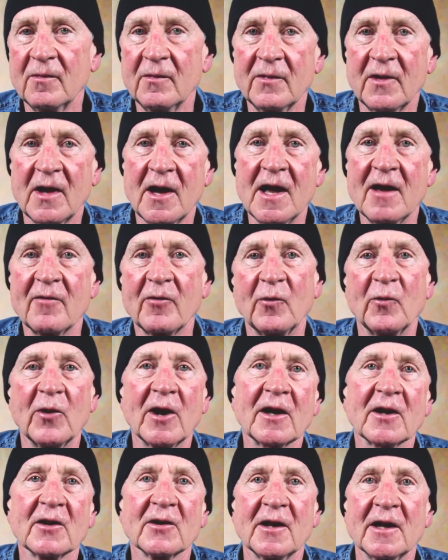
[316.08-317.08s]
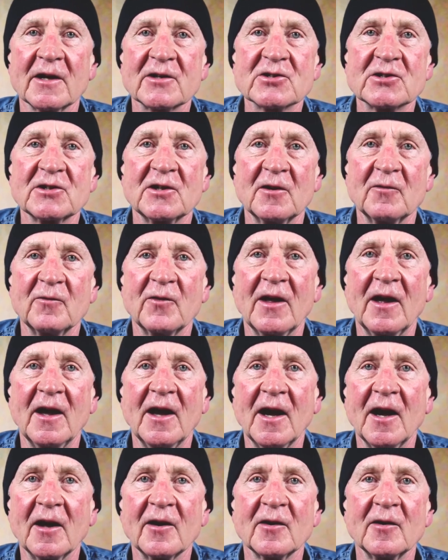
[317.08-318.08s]
I have a recollection of
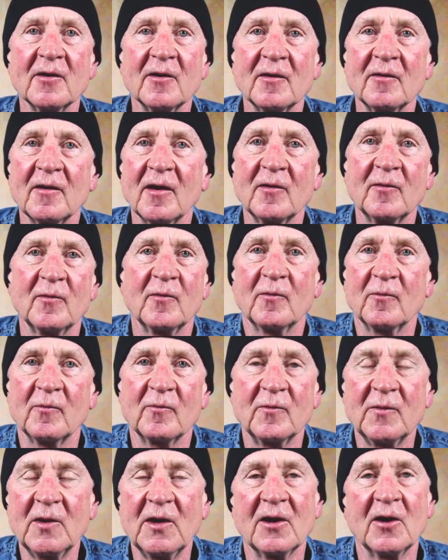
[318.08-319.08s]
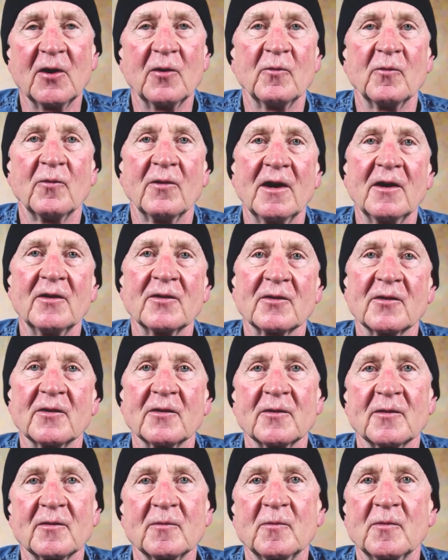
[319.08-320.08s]
that, and, you know, raise
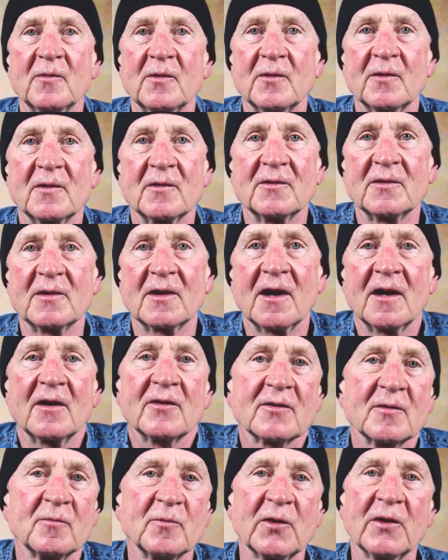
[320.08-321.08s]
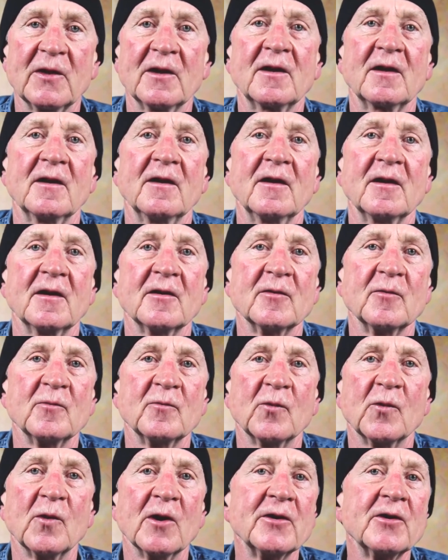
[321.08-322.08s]
this kind of some thinking and
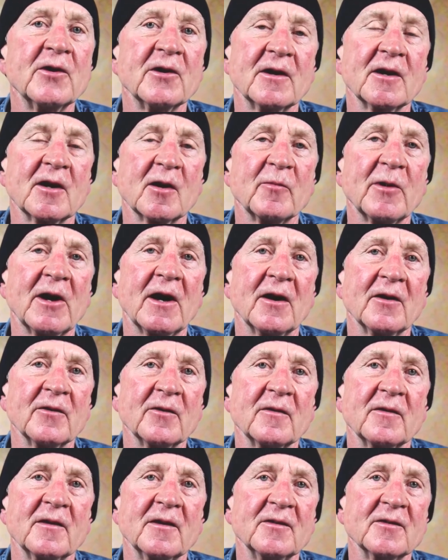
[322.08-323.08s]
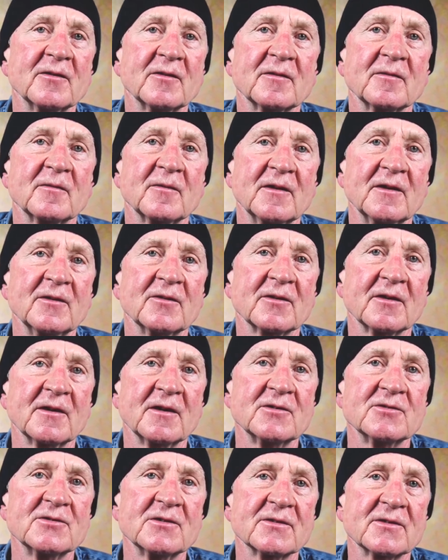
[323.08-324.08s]
wondering about these
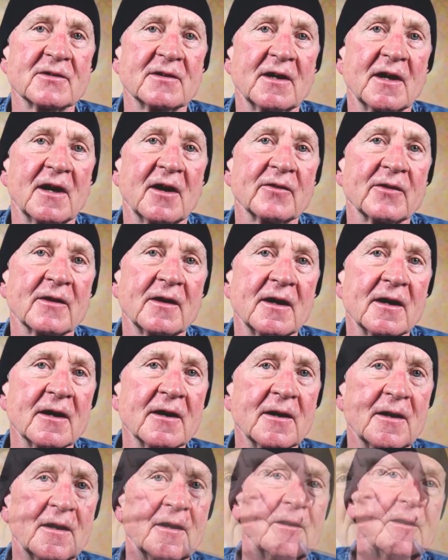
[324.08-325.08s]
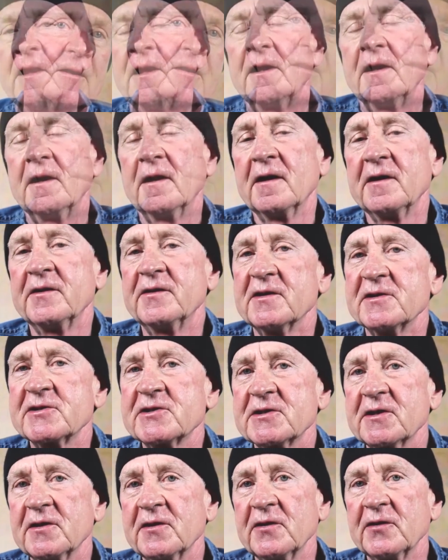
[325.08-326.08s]
things you see out there. In
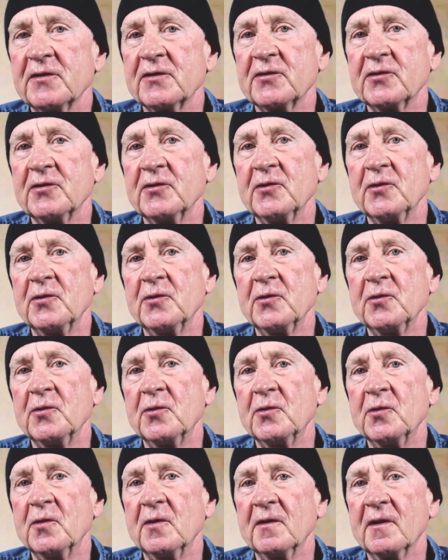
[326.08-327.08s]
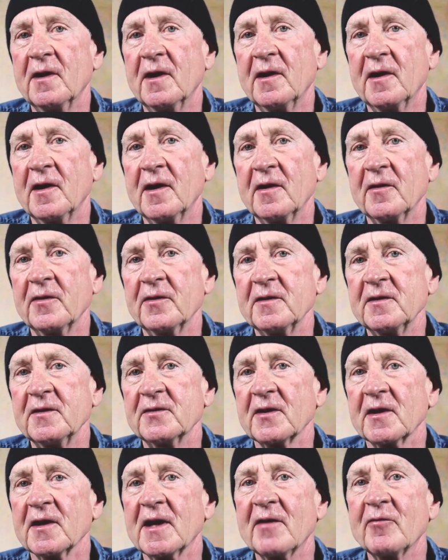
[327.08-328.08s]
addition to these
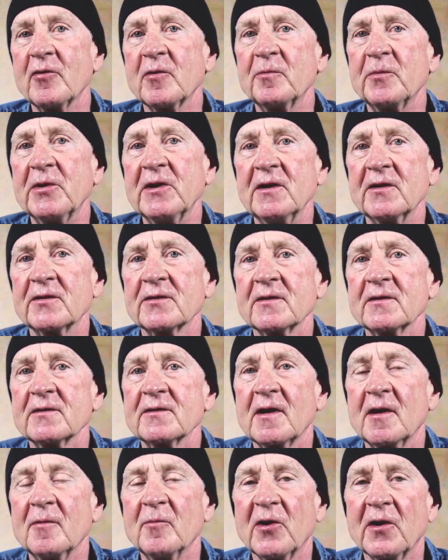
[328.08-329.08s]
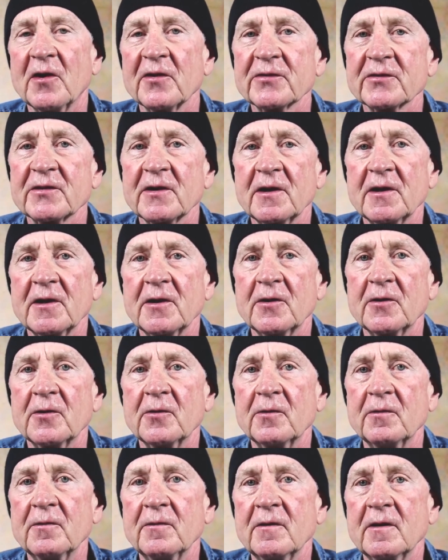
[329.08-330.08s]
11 pieces, I'm
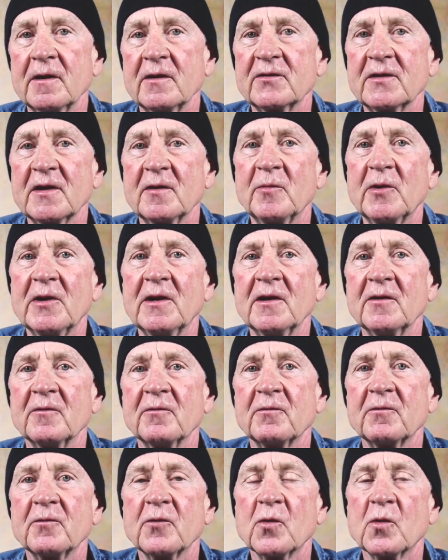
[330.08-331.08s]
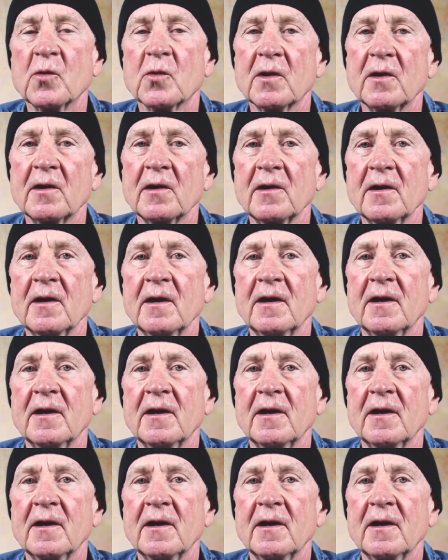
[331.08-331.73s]
also exhibiting 4